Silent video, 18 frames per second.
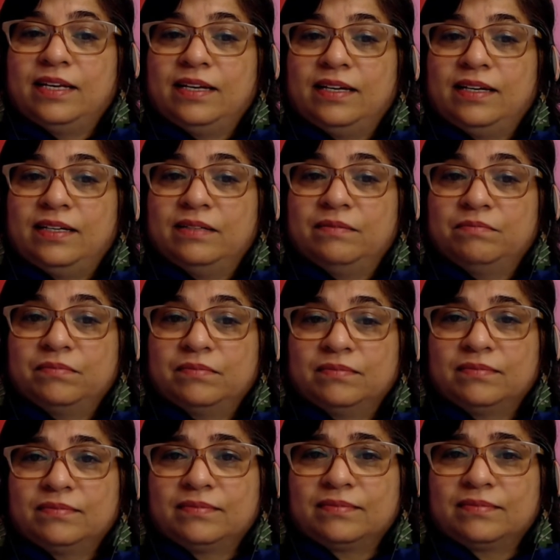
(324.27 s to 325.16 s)
Okay,
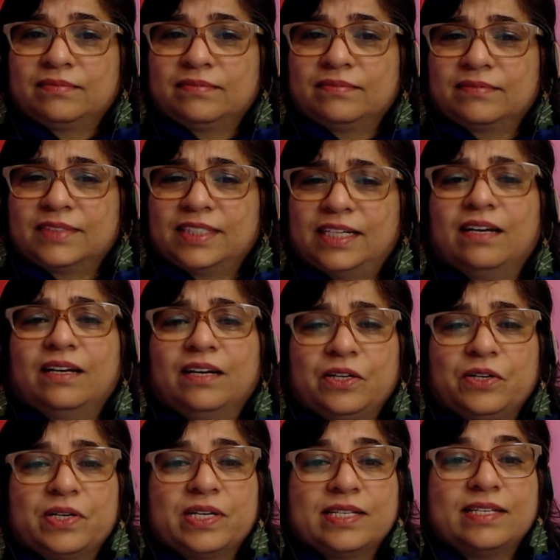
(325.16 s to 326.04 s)
so this is
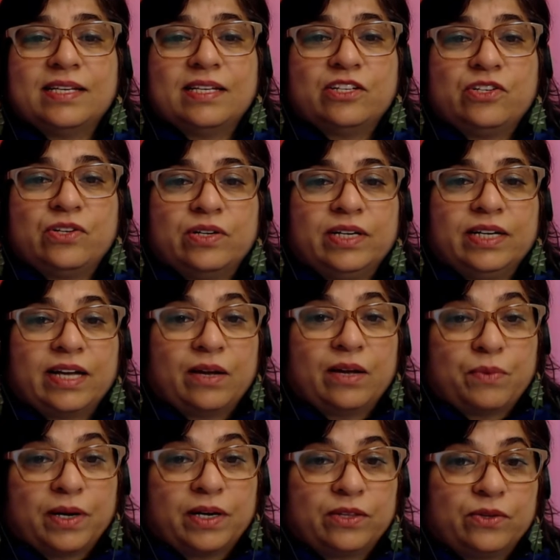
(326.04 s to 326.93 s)
the
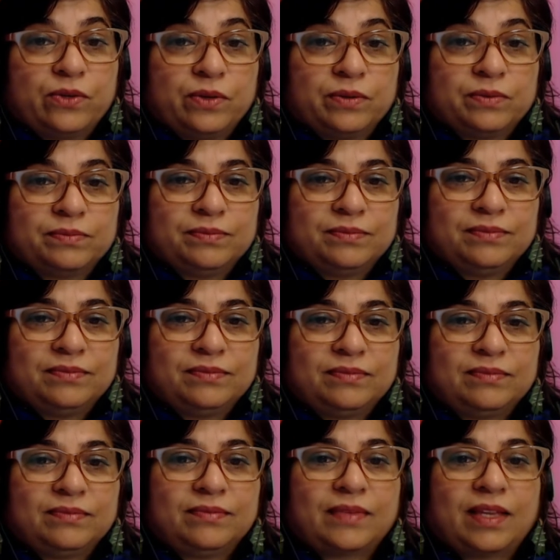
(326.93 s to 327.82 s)
kind of like, you can
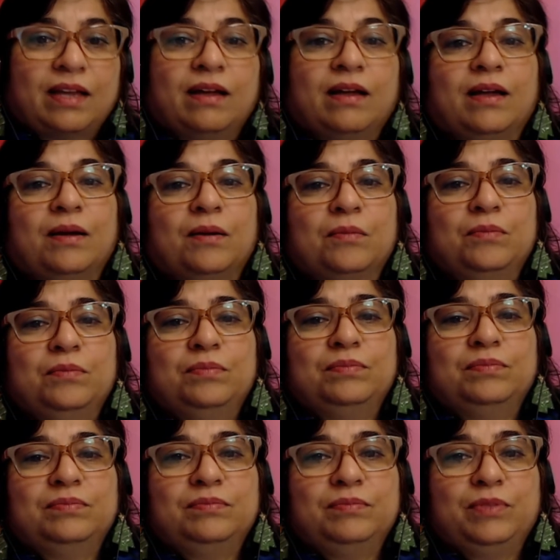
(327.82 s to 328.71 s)
say, the journey I went
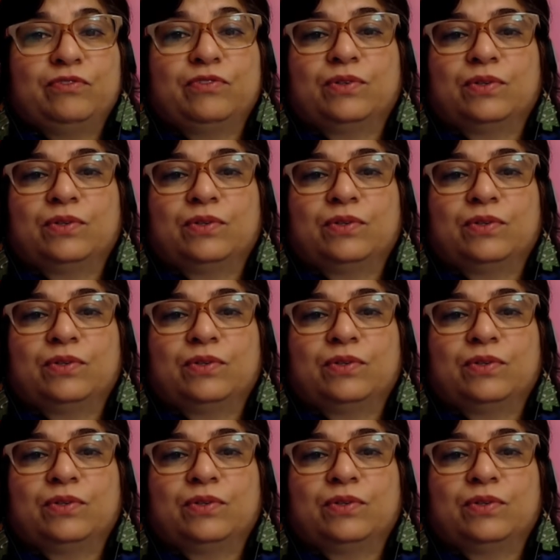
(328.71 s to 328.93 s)
through